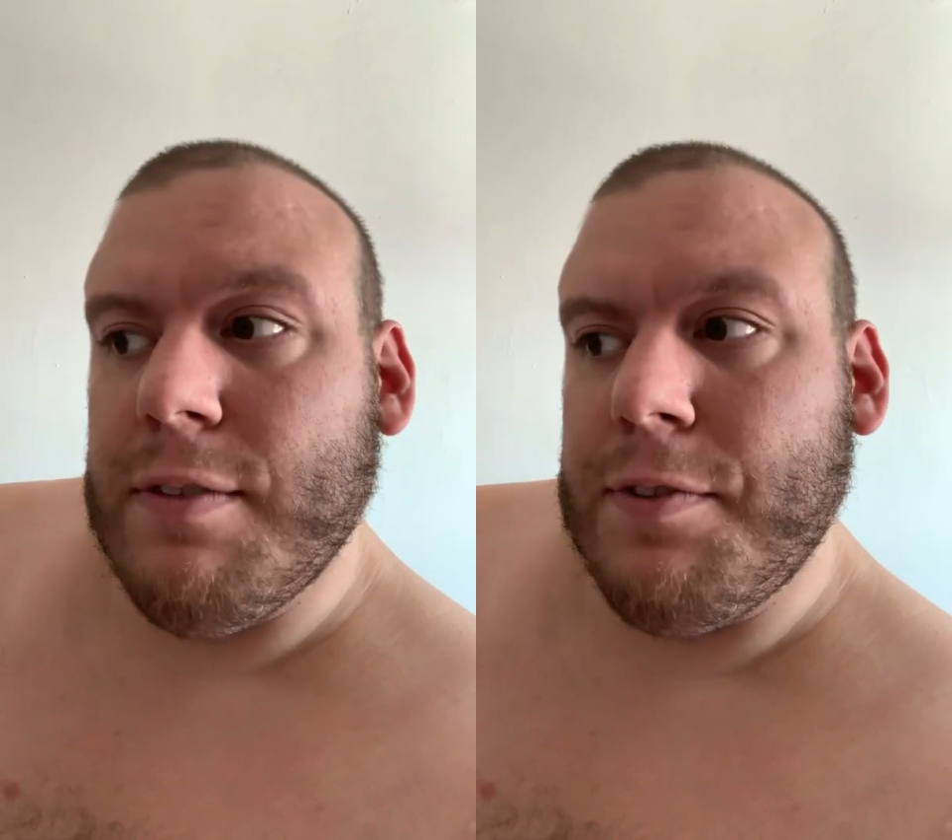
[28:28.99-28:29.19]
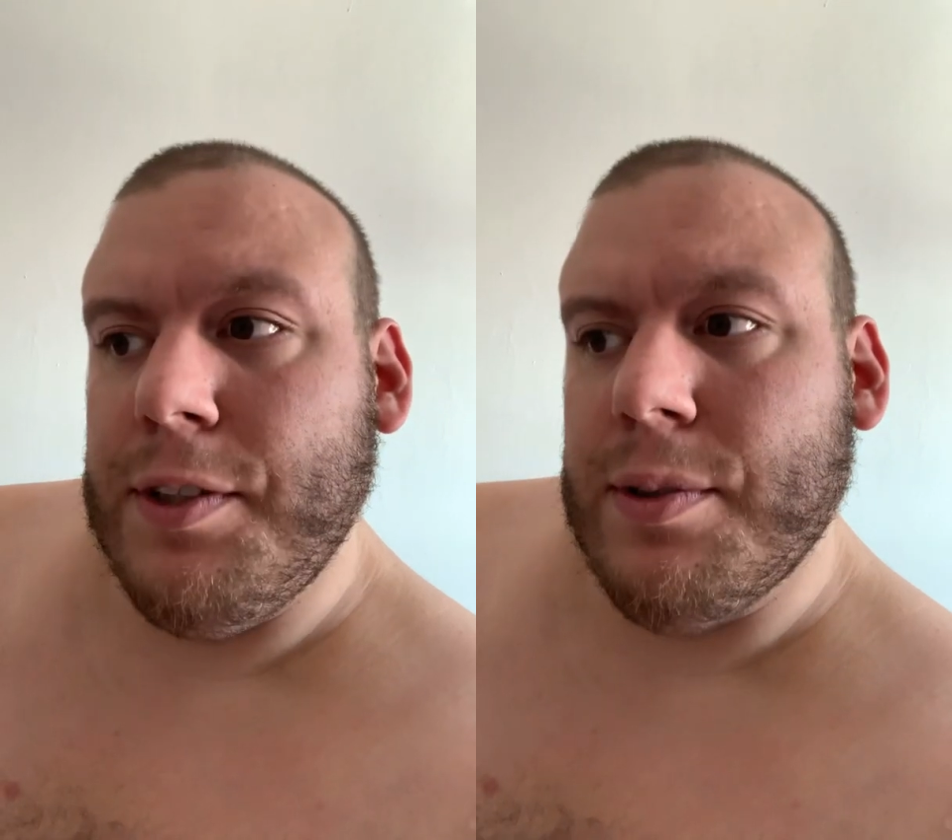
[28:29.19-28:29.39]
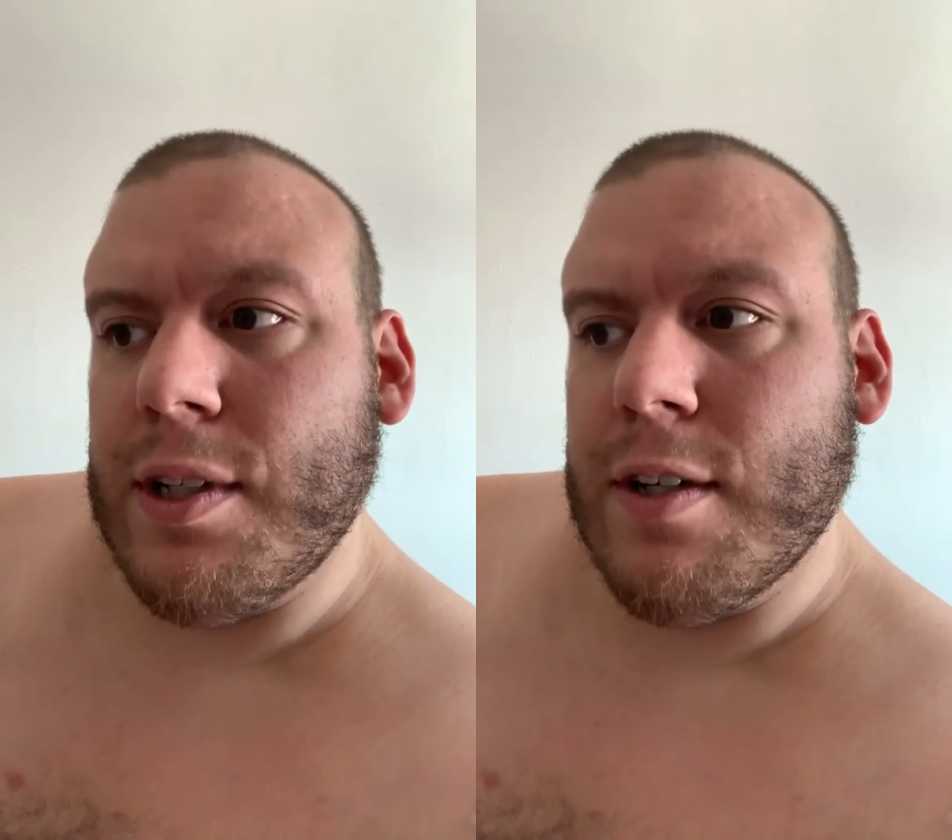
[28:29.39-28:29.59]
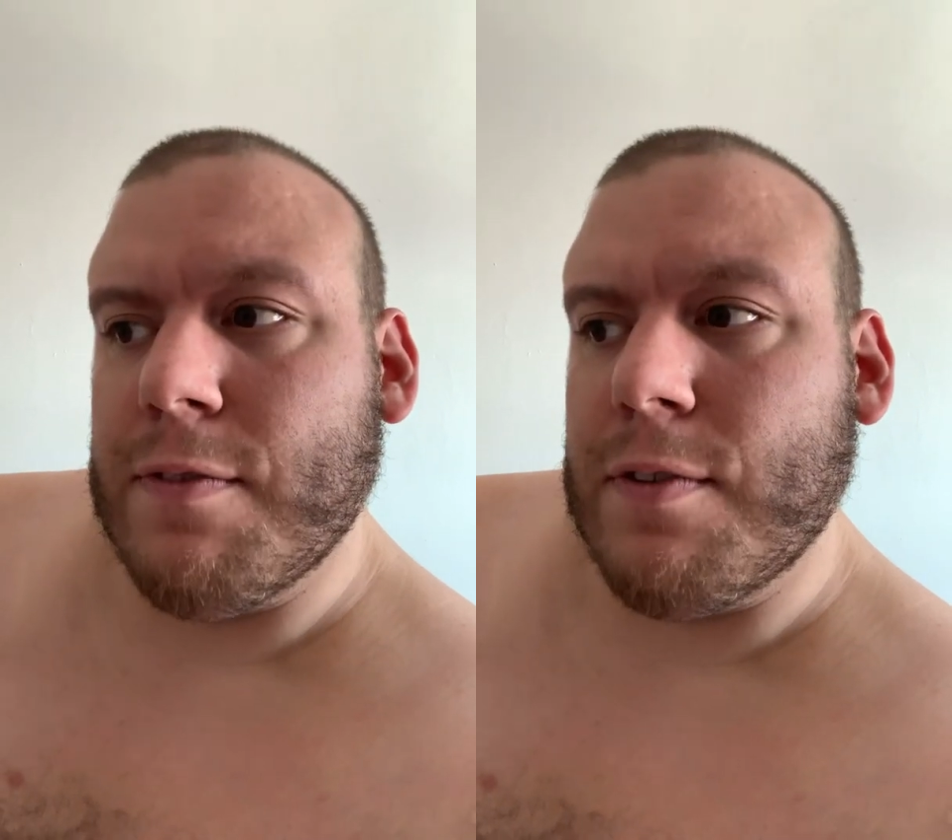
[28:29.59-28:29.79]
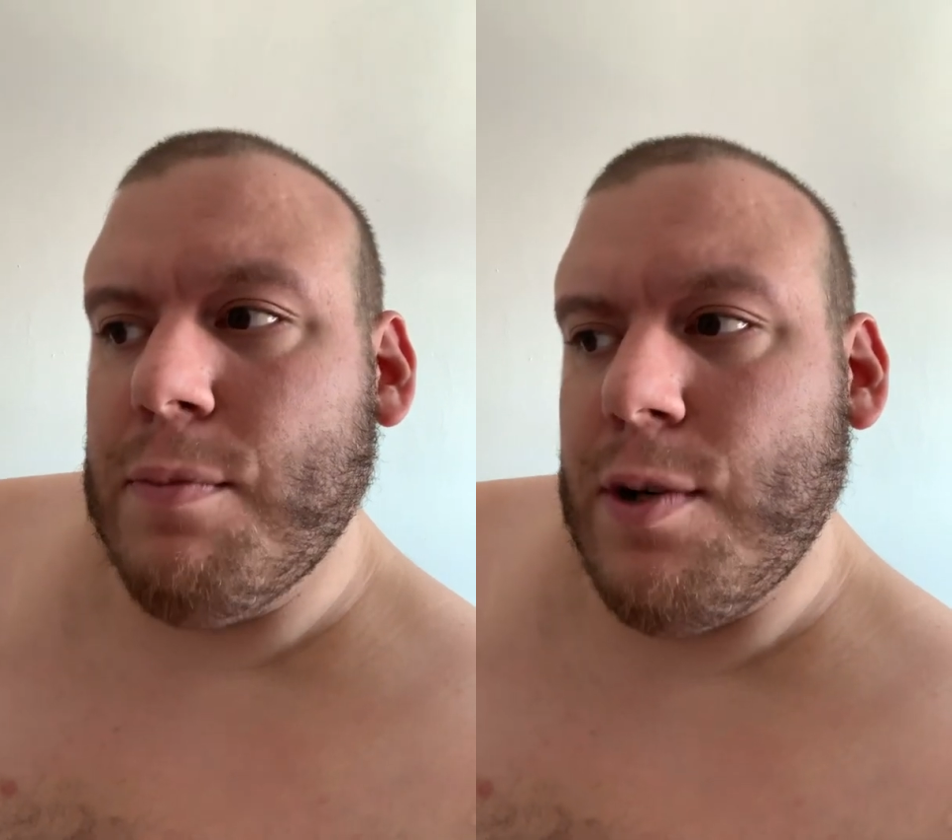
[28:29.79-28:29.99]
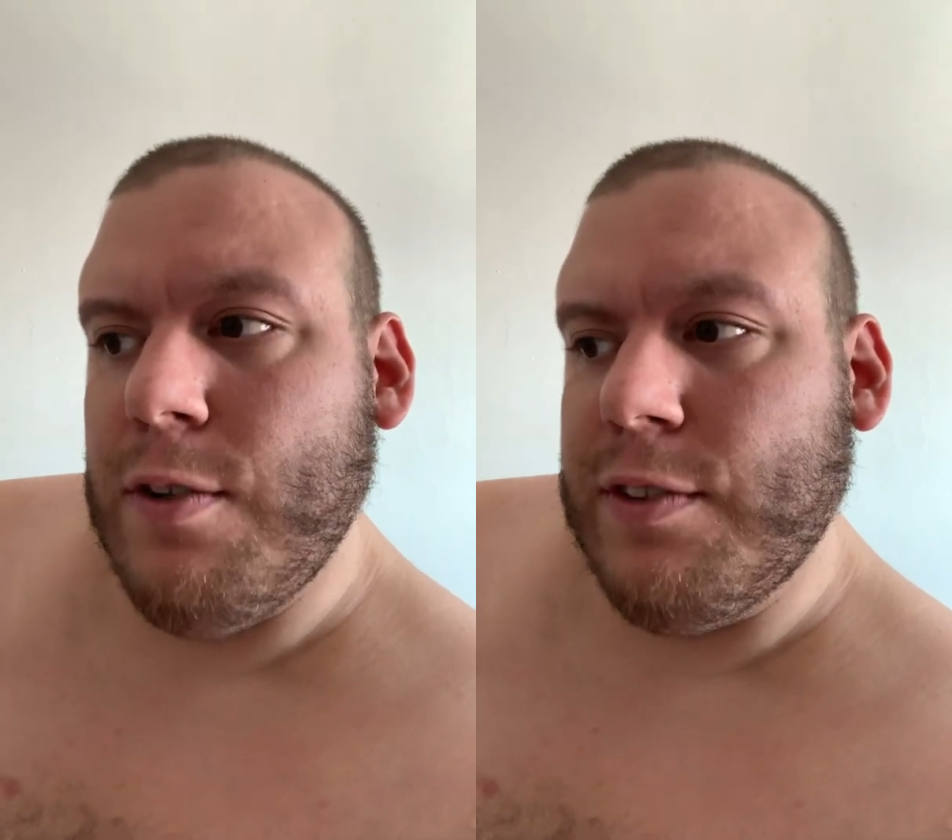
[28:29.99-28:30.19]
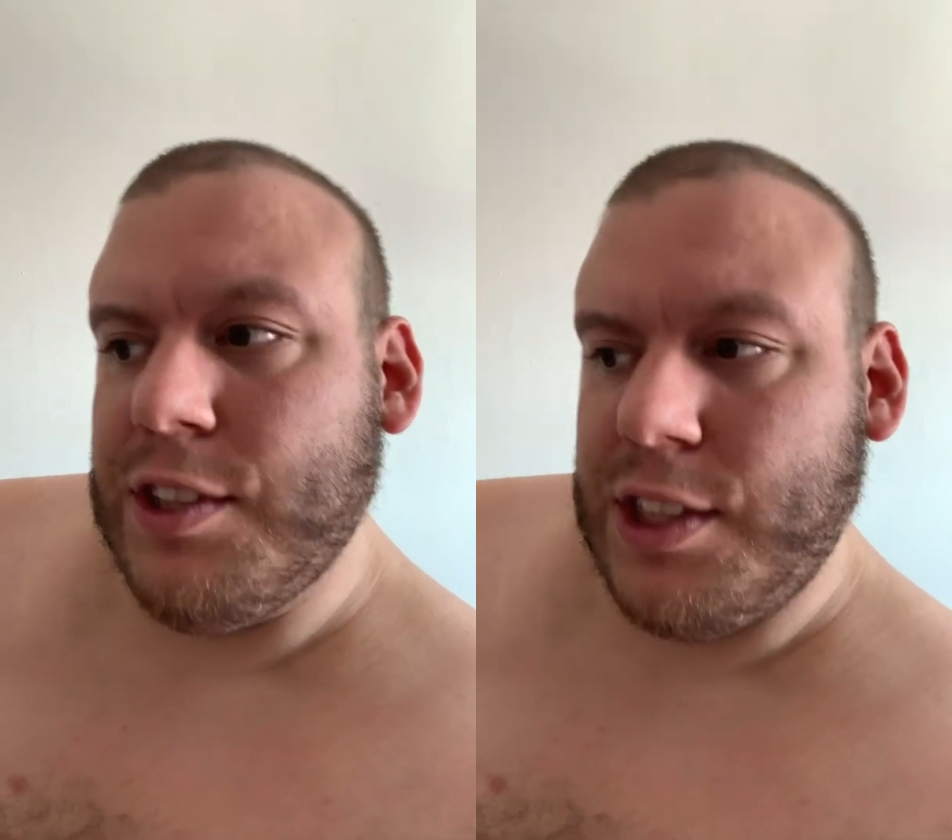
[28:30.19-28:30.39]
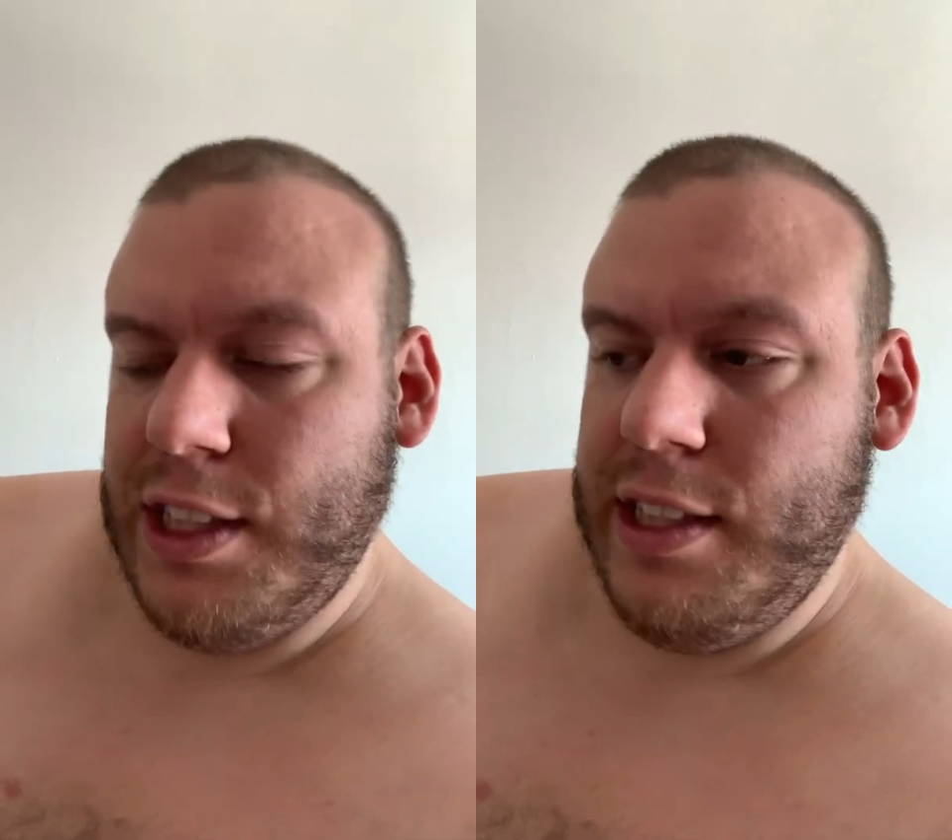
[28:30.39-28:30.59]
you are from
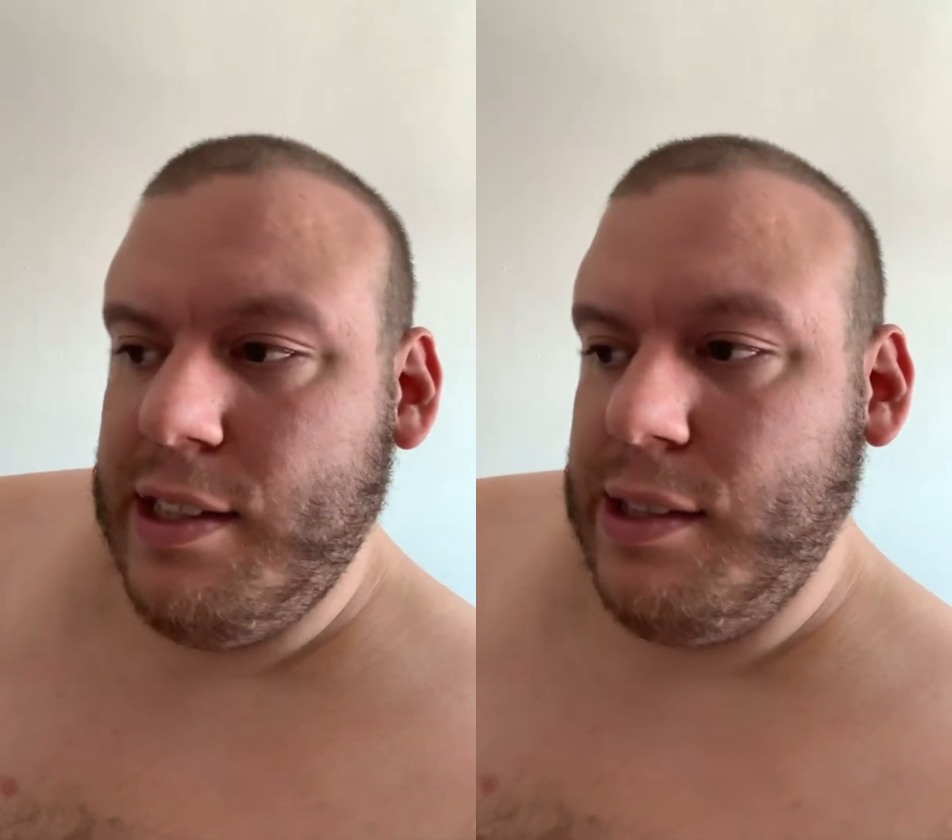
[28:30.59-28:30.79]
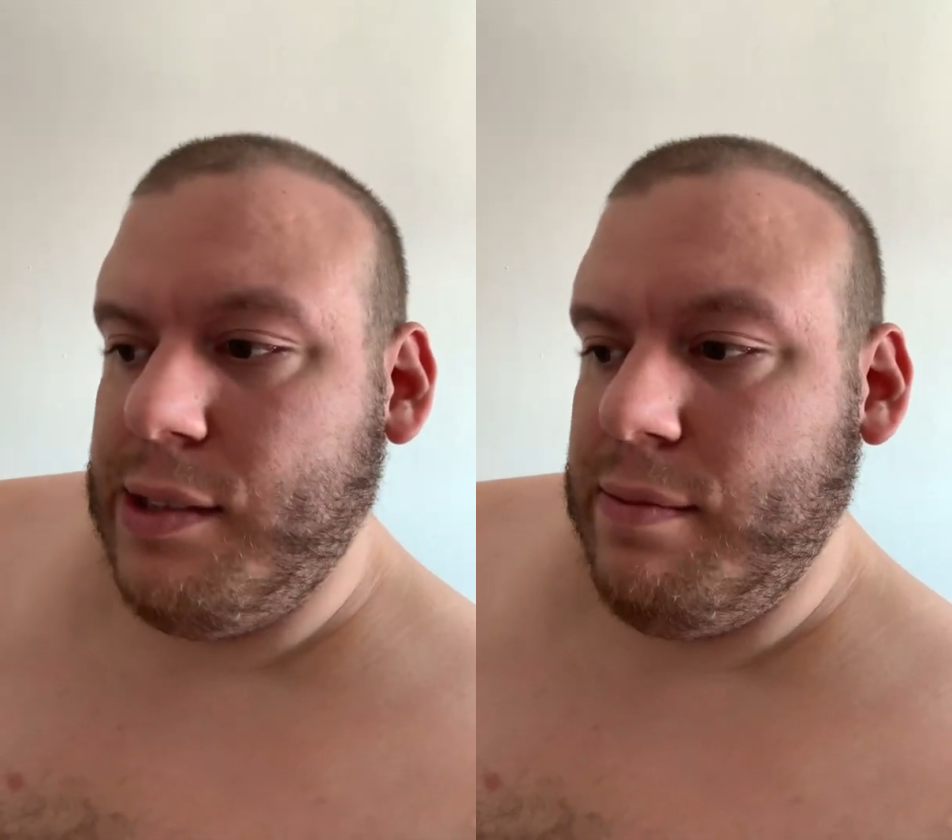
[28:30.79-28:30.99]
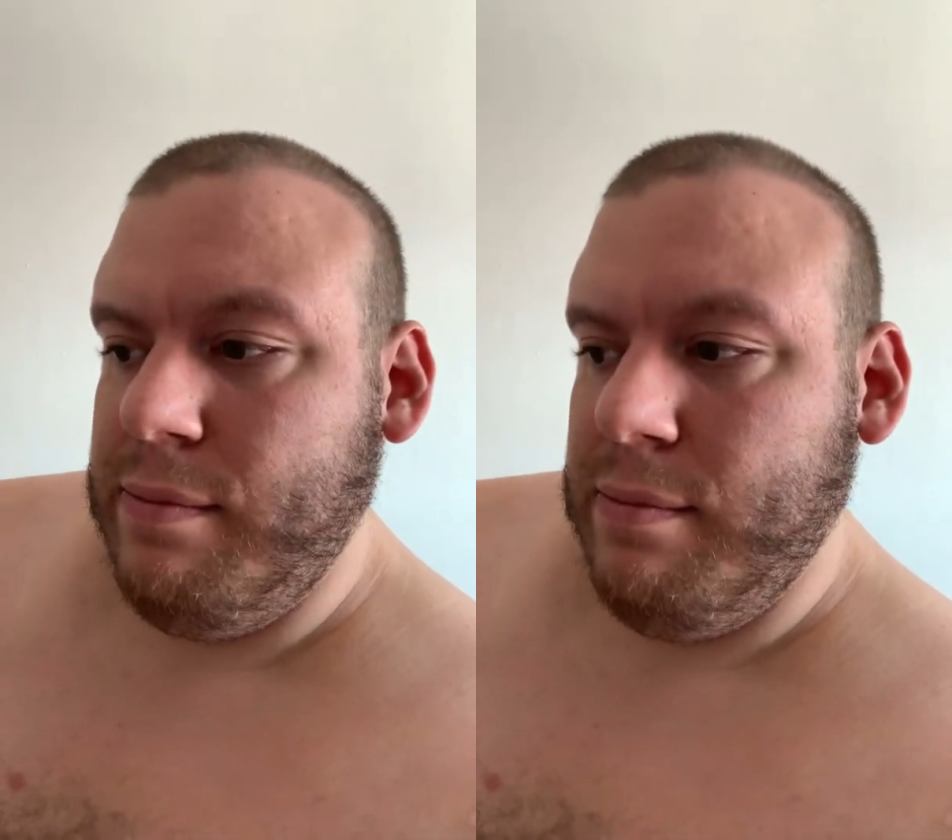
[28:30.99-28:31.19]
overseas